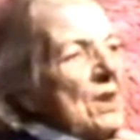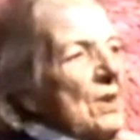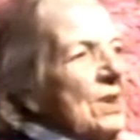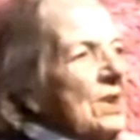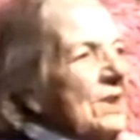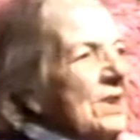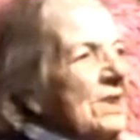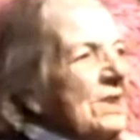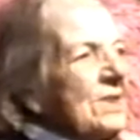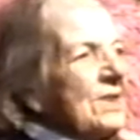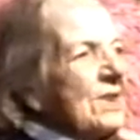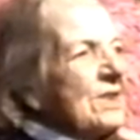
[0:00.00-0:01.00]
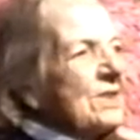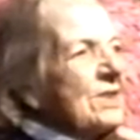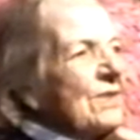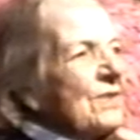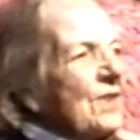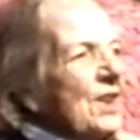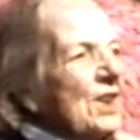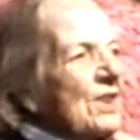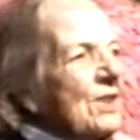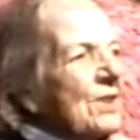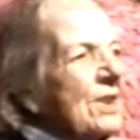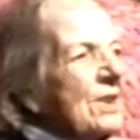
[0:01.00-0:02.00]
and there's a
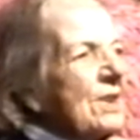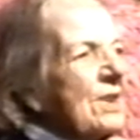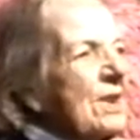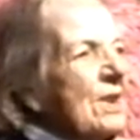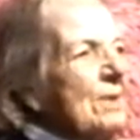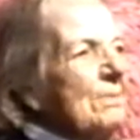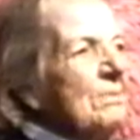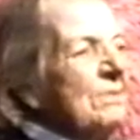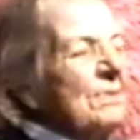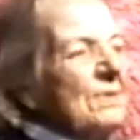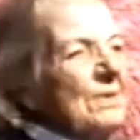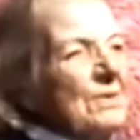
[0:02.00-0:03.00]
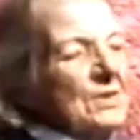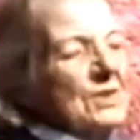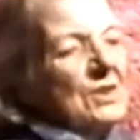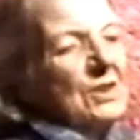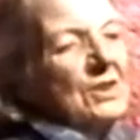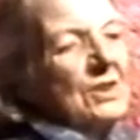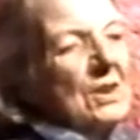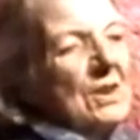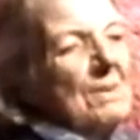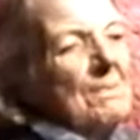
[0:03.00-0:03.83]
fella come to the